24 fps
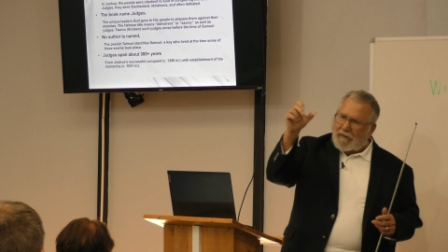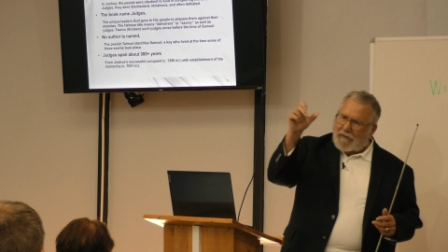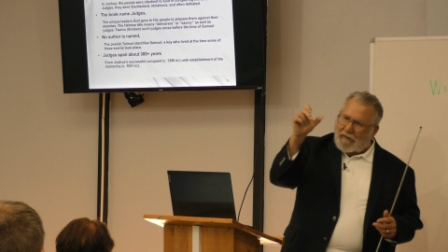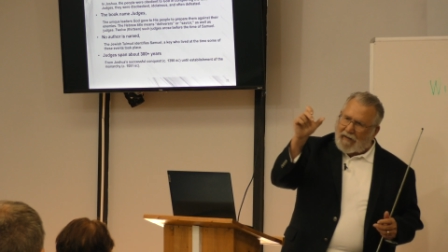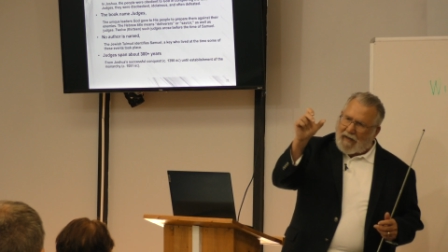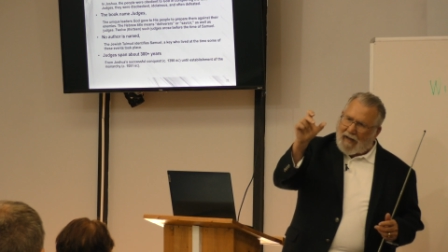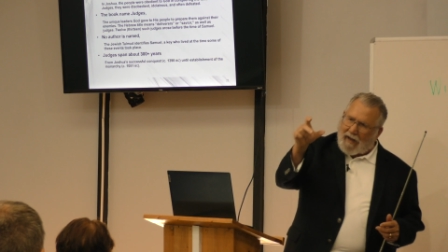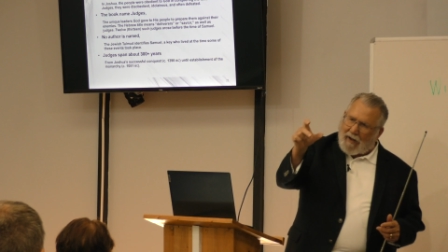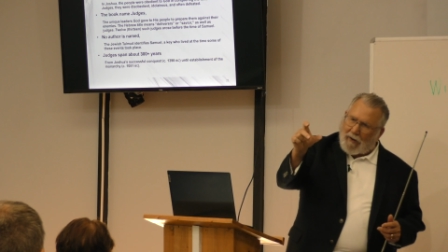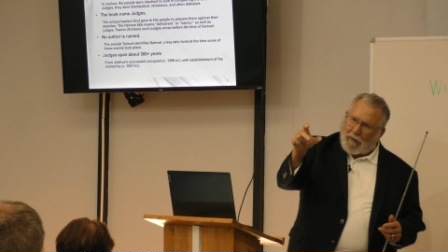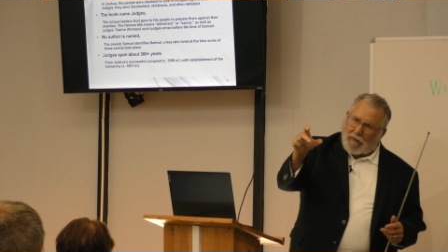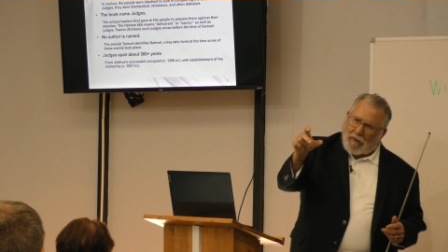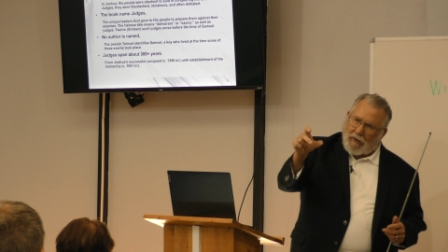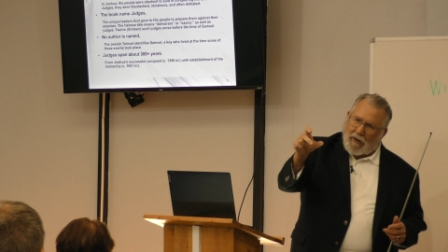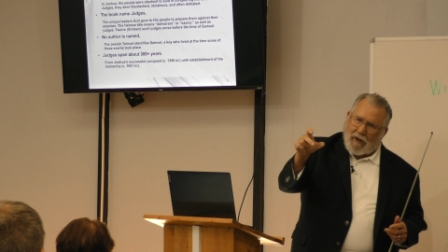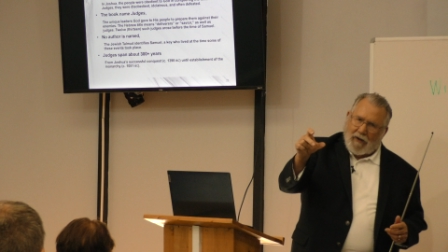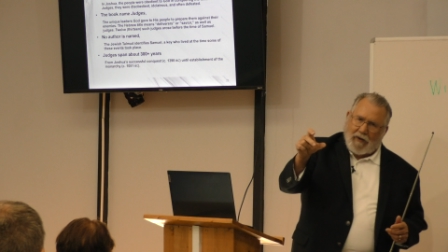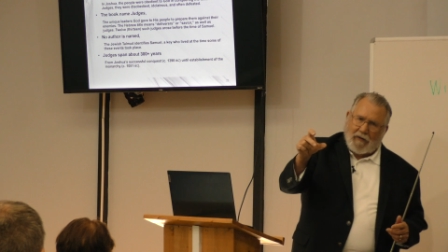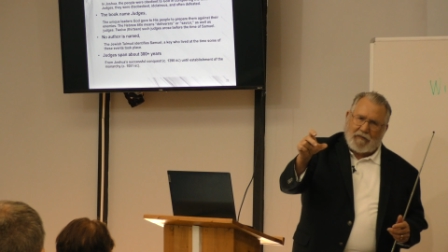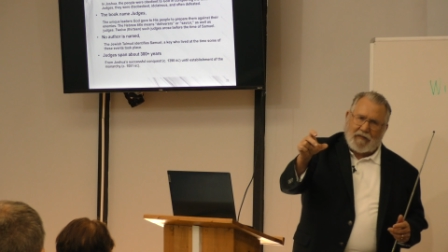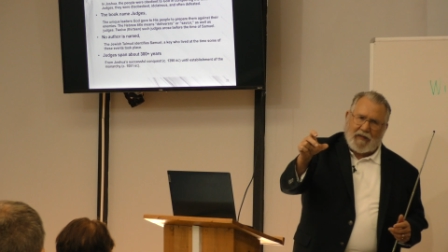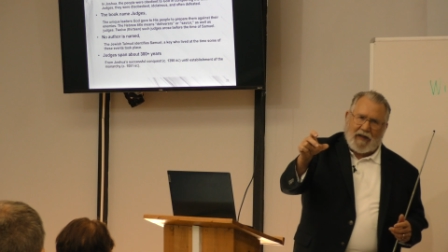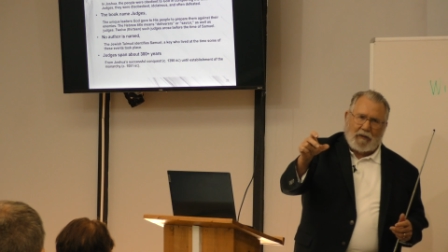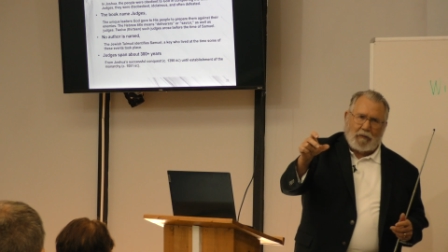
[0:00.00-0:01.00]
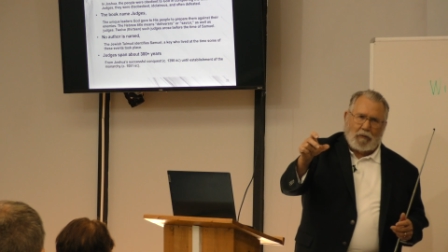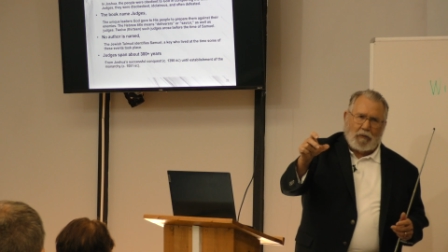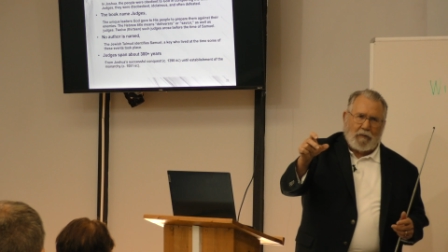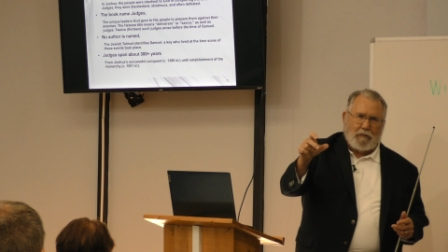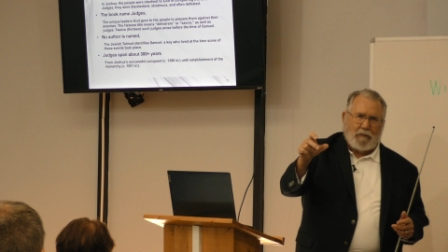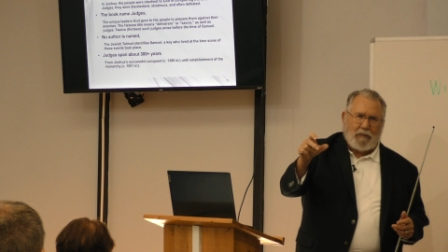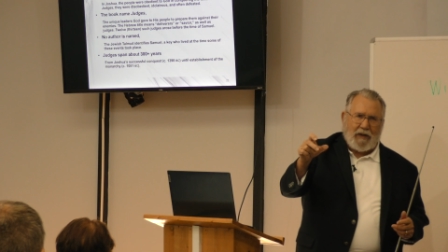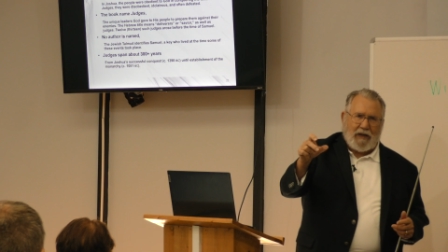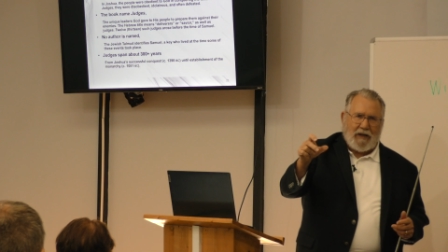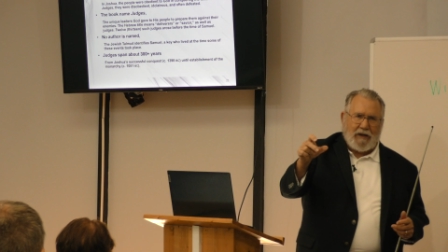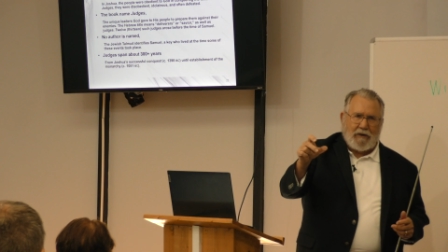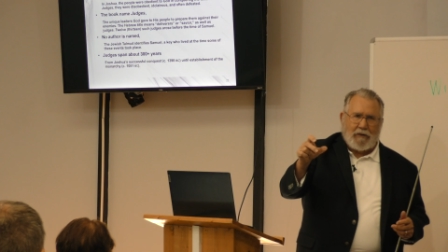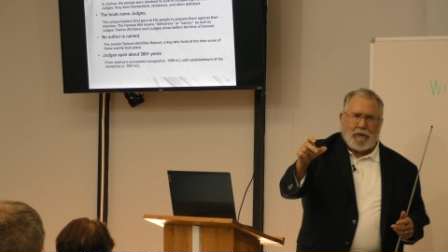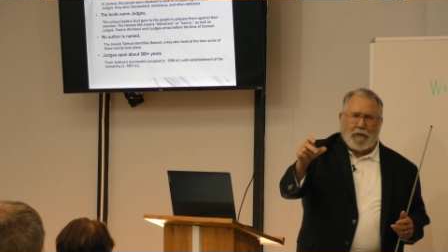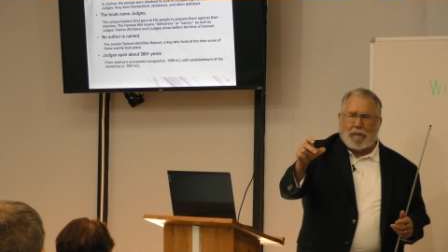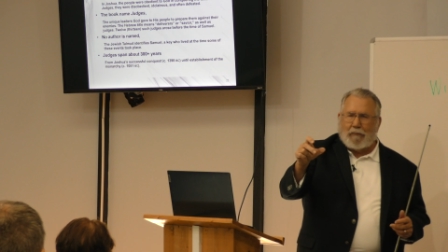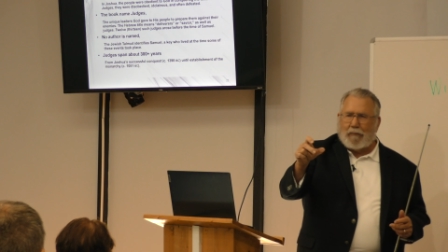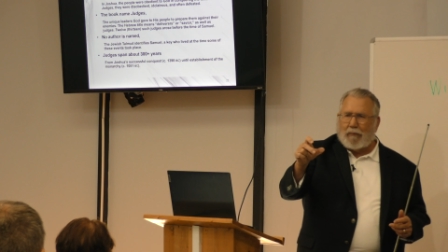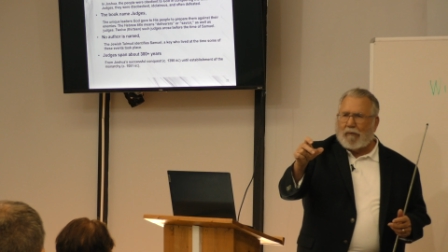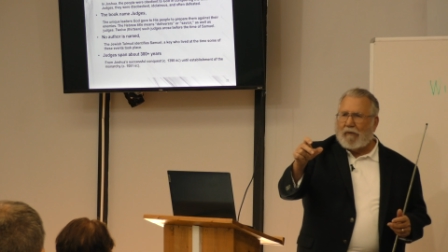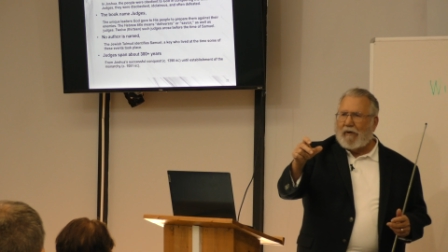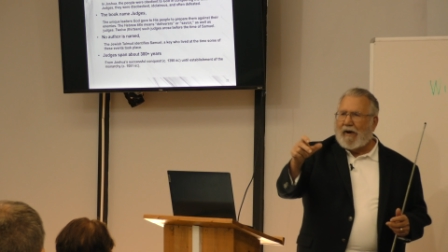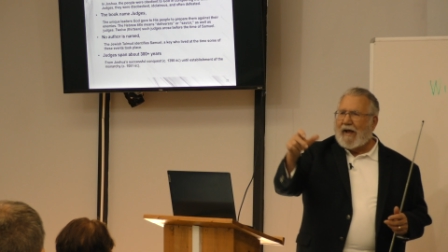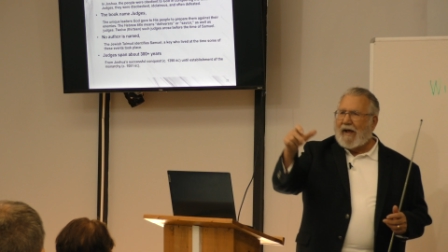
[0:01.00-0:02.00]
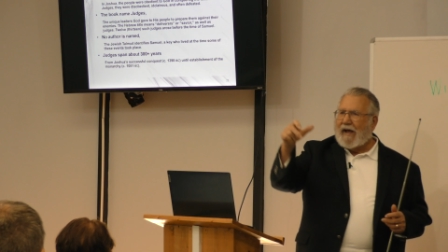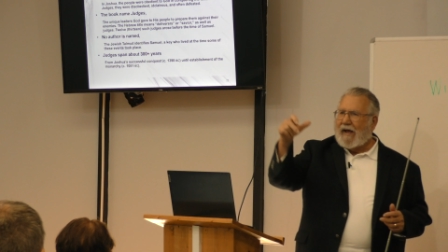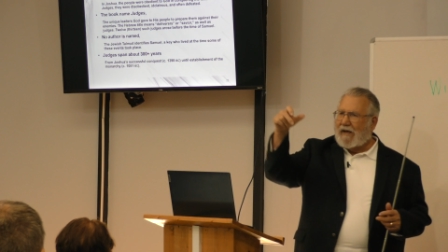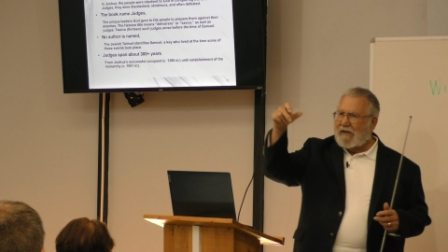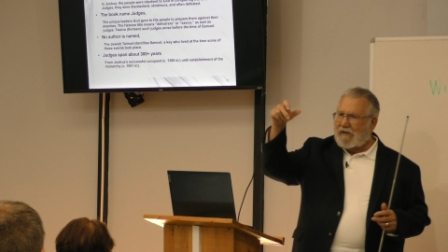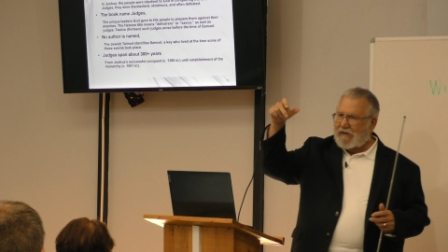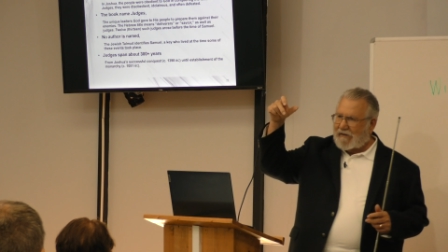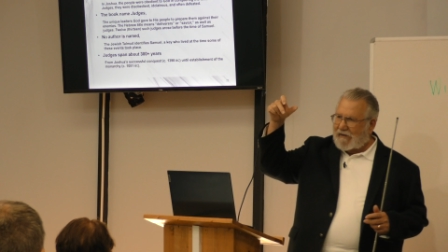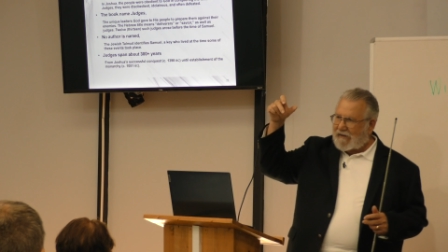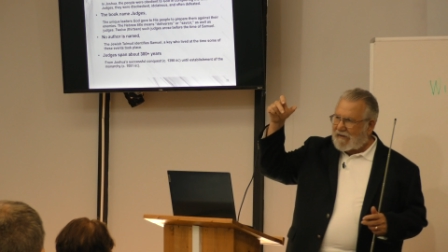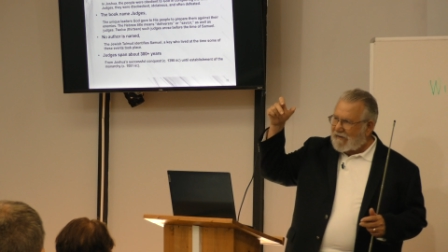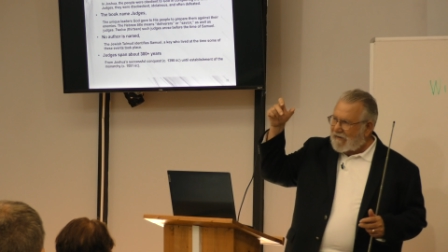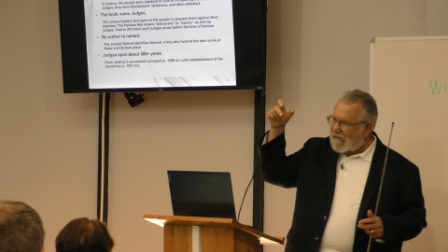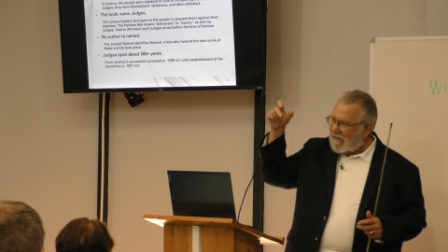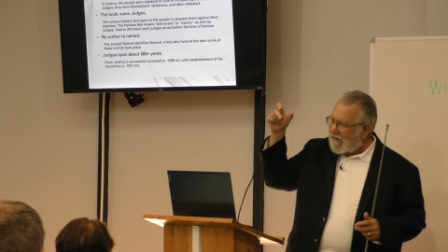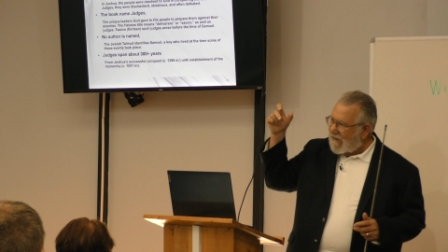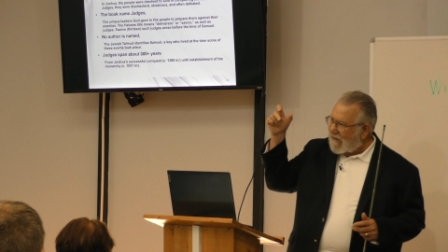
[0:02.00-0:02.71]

how long they were being oppressed,